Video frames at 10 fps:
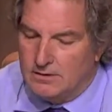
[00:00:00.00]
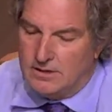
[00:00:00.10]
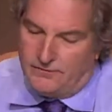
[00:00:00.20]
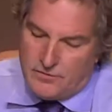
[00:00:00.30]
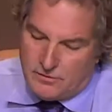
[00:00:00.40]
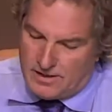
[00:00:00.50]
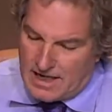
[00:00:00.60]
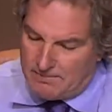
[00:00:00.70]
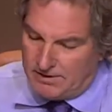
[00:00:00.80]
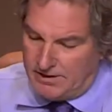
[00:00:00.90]
If you are an
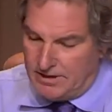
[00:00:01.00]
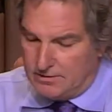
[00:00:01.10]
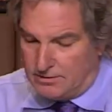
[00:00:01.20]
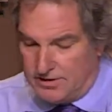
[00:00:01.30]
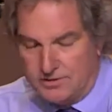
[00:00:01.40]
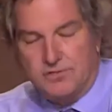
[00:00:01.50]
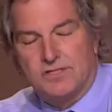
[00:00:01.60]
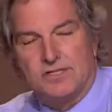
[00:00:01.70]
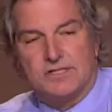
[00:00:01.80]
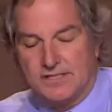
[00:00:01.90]
applicant or
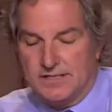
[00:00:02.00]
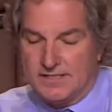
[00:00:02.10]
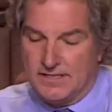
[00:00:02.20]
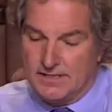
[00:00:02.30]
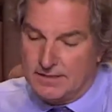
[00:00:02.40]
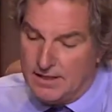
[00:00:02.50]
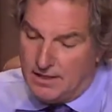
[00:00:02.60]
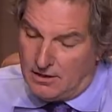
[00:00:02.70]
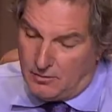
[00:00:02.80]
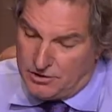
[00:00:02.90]
interested citizen,
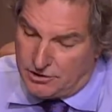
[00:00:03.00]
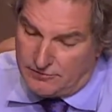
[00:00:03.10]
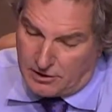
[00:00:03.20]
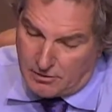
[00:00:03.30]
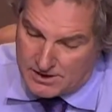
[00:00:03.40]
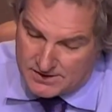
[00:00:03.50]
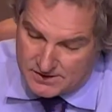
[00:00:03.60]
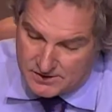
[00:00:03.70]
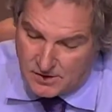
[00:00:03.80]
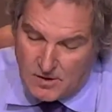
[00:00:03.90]
when your request
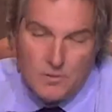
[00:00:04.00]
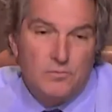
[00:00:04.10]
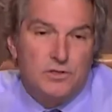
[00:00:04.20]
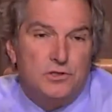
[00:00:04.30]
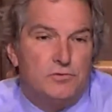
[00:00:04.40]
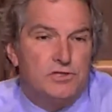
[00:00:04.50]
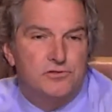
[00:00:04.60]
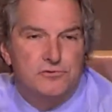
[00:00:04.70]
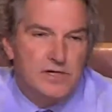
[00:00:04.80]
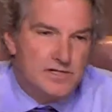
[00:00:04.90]
is called or when you wish
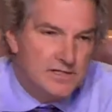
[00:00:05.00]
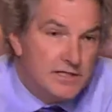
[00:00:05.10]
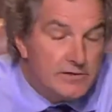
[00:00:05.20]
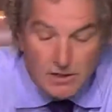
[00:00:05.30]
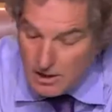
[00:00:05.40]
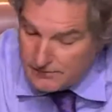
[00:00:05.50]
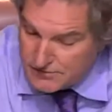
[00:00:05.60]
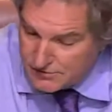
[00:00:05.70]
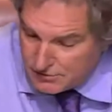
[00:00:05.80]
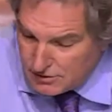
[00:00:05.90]
to address the hearing
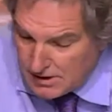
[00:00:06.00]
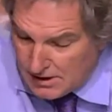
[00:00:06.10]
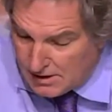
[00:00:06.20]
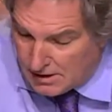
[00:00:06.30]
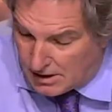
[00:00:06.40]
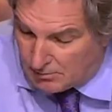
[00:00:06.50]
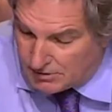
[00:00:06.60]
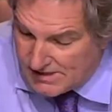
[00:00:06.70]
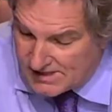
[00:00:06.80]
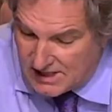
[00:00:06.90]
officer,
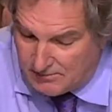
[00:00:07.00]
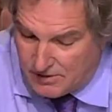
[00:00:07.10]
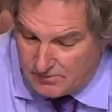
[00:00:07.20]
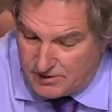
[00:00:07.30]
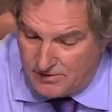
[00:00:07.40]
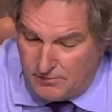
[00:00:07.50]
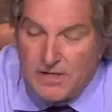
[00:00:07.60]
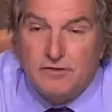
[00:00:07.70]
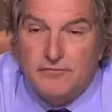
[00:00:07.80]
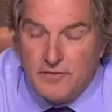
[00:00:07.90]
please step up to the
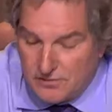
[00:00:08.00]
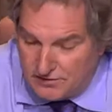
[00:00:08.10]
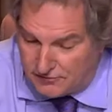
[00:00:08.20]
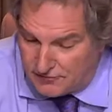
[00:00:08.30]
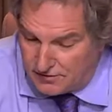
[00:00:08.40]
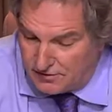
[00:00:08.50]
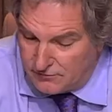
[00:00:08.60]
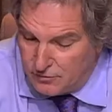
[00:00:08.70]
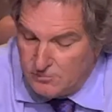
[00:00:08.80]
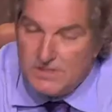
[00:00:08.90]
microphone at the front of the
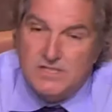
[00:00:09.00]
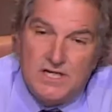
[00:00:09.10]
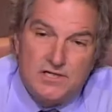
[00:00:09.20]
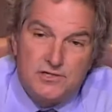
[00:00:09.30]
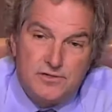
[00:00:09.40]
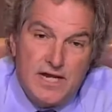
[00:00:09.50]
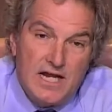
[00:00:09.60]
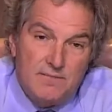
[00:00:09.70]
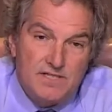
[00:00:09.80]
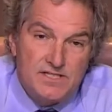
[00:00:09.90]
room and state your
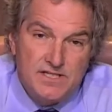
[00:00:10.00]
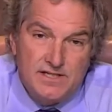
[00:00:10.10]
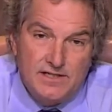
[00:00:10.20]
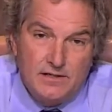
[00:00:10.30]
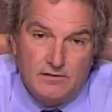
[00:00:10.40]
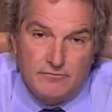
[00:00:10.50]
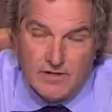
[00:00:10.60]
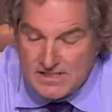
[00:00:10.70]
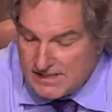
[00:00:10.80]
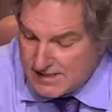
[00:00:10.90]
name and city of
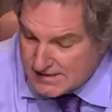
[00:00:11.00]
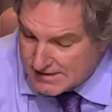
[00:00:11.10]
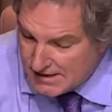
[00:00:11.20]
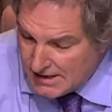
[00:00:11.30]
residence.